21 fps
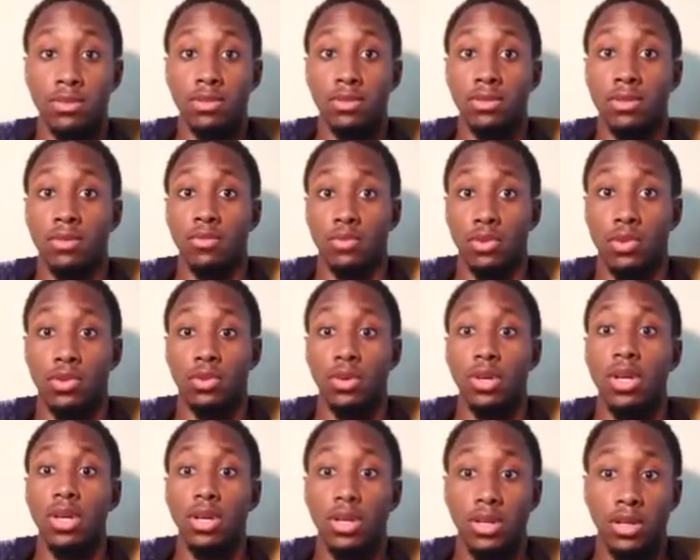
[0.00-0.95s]
some real
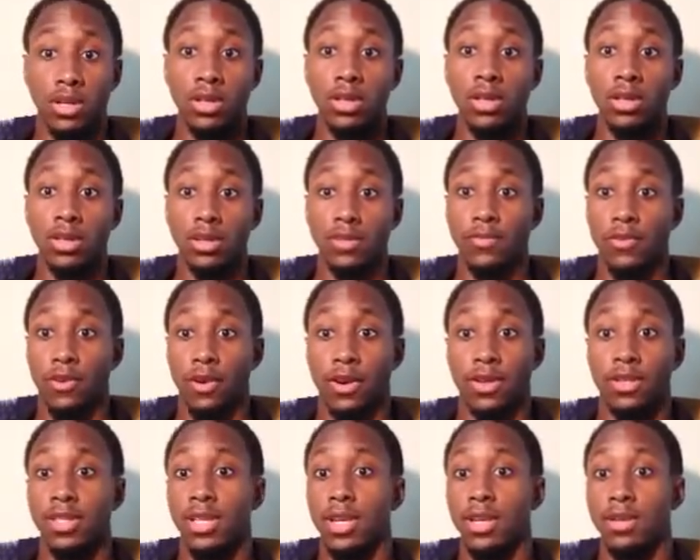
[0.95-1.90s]
good for our
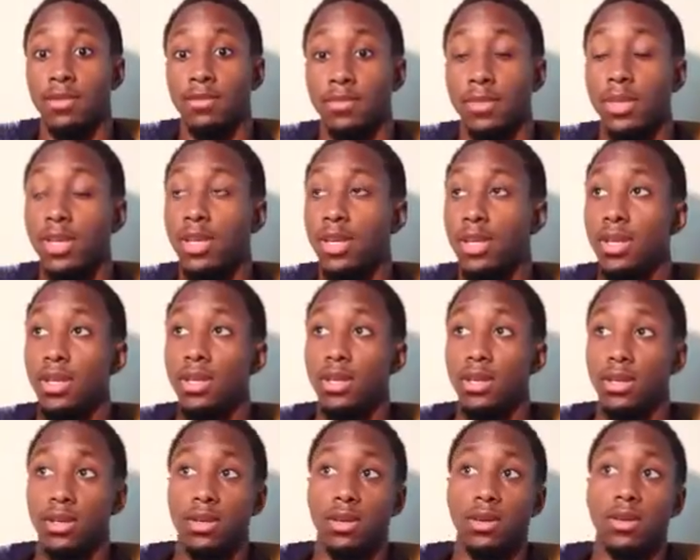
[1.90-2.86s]
team,
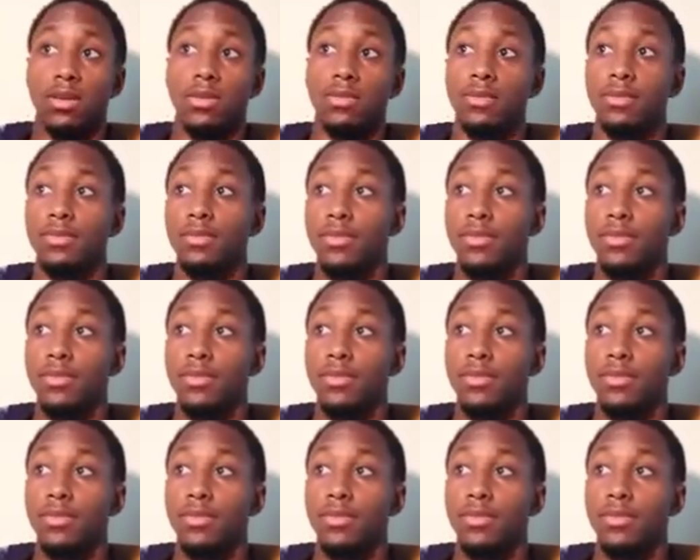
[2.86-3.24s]
you know.